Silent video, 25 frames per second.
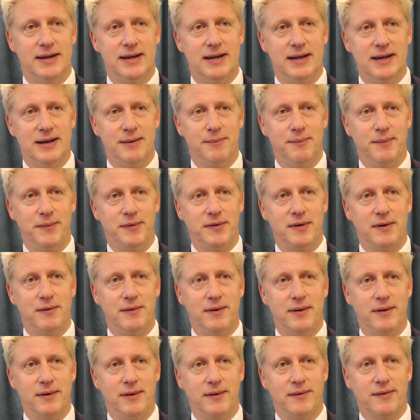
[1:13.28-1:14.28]
Um, so
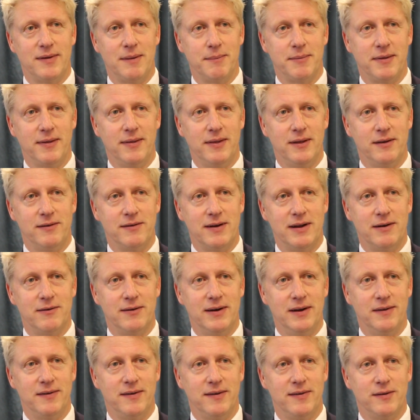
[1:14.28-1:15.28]
it's uh, something that
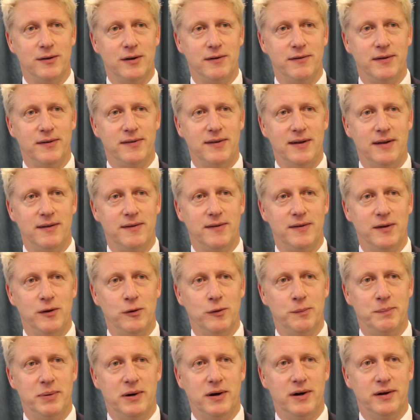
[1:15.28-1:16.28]
generates a sort of a sense that
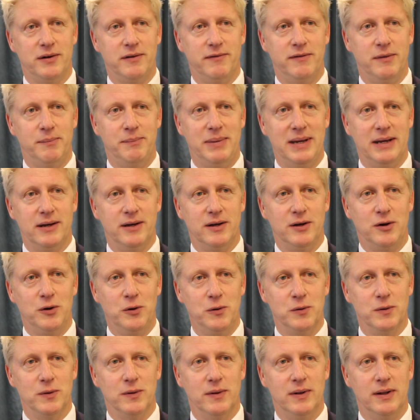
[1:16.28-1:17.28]
you're part of a bigger
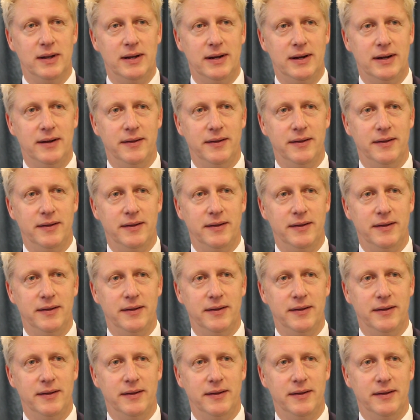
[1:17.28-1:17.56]
whole